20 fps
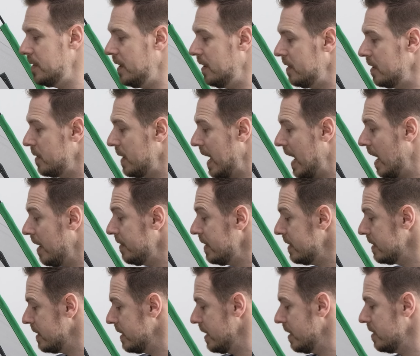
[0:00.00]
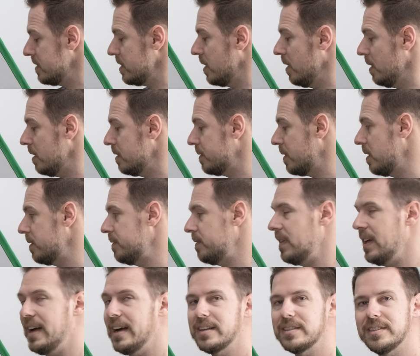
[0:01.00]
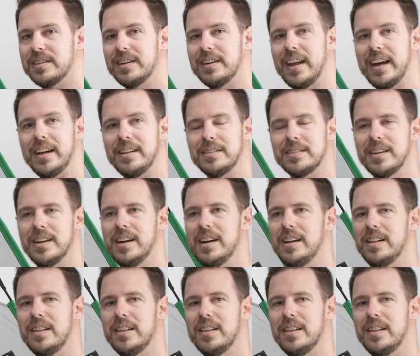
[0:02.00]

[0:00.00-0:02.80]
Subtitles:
there you have it. There's all of our flags and nets.